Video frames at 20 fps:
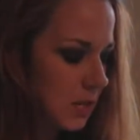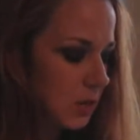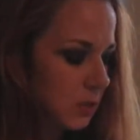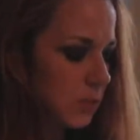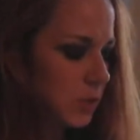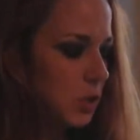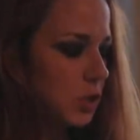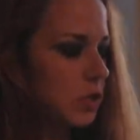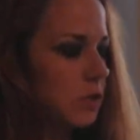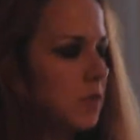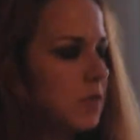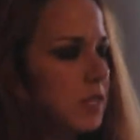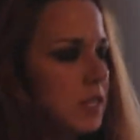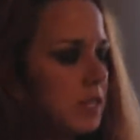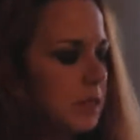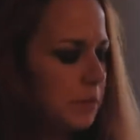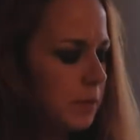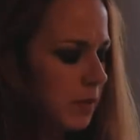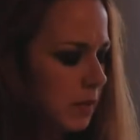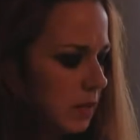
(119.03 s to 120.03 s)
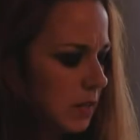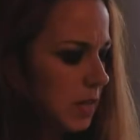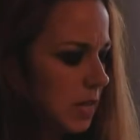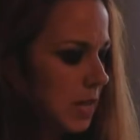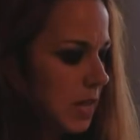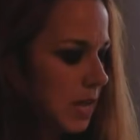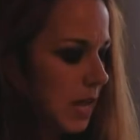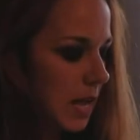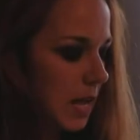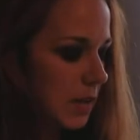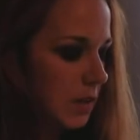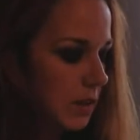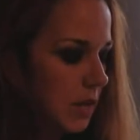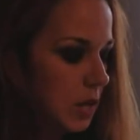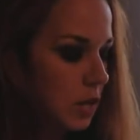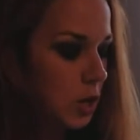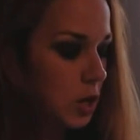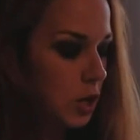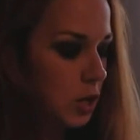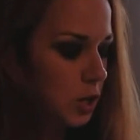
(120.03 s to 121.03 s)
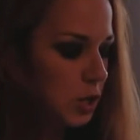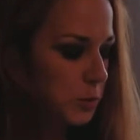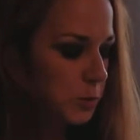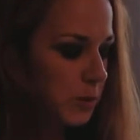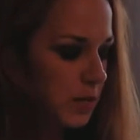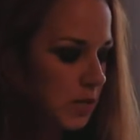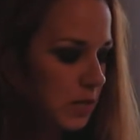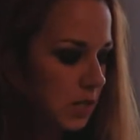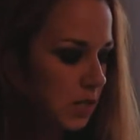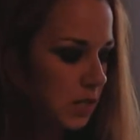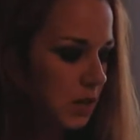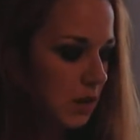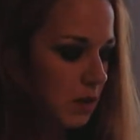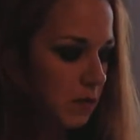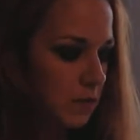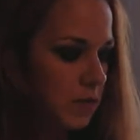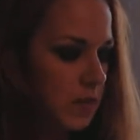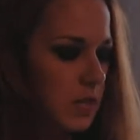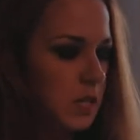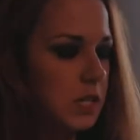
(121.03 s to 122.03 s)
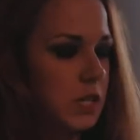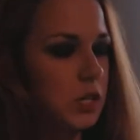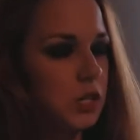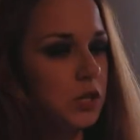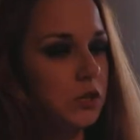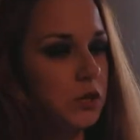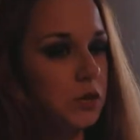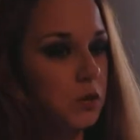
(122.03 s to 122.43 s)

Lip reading: to ensure the stability and the encouragement of the tissue to